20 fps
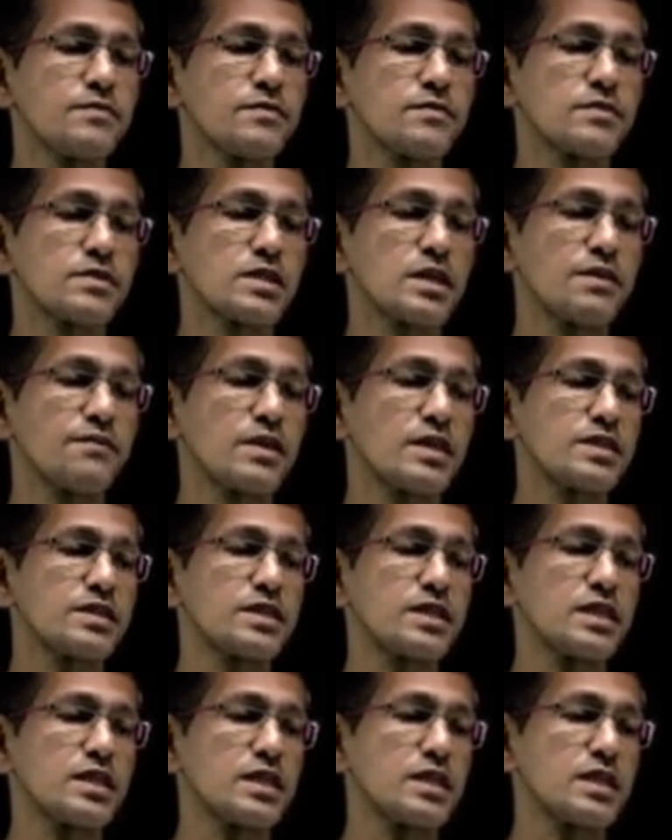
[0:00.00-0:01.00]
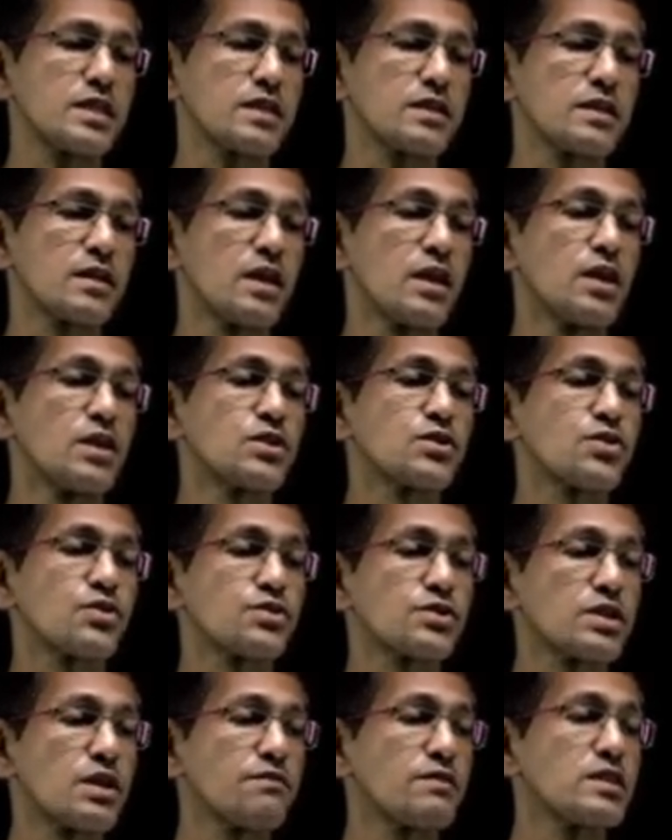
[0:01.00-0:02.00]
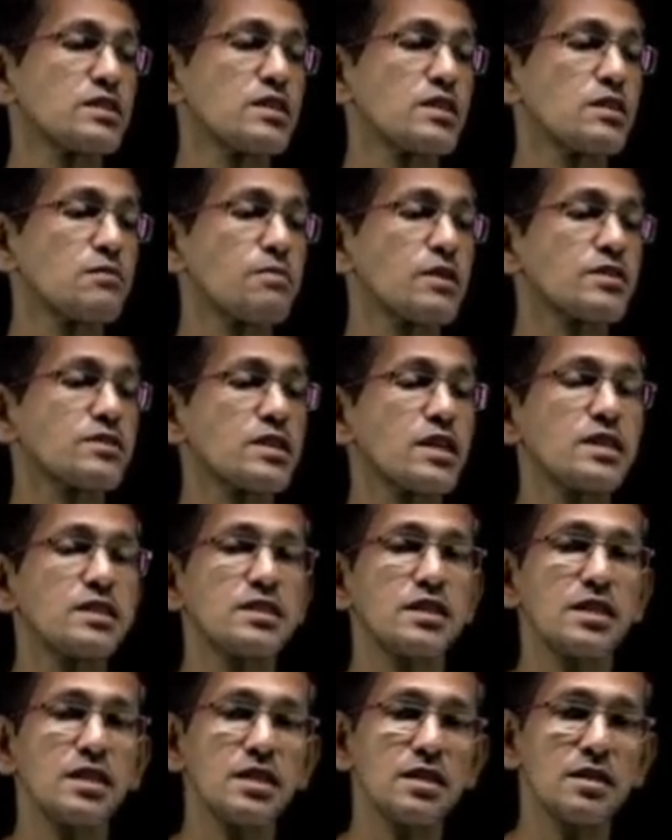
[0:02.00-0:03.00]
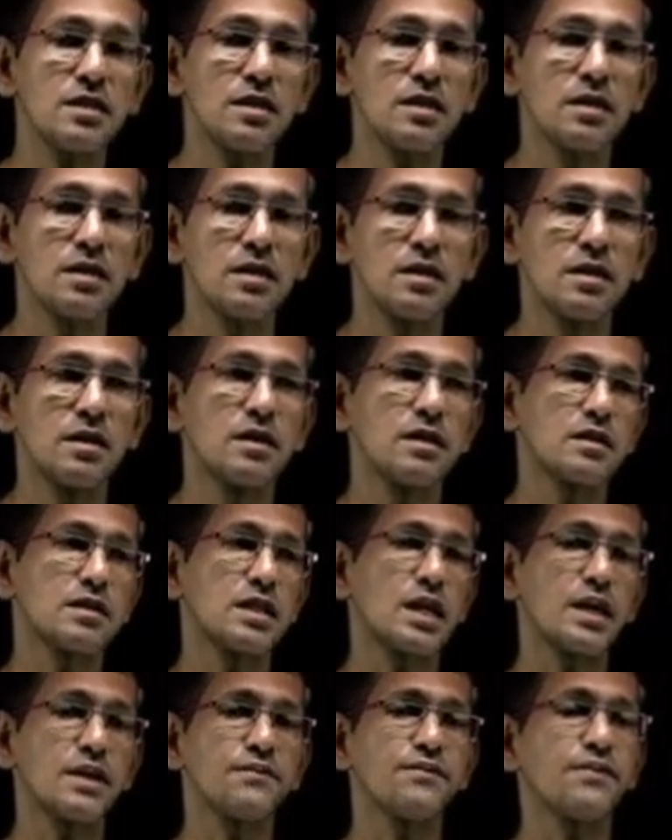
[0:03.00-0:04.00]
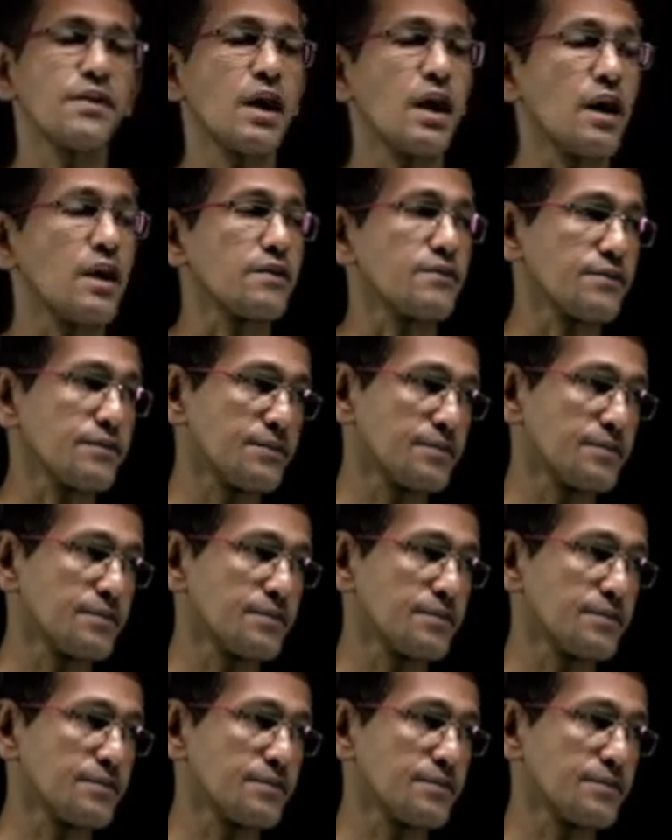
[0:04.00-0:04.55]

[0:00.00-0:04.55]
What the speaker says: 17. So 17 plus 18, 35.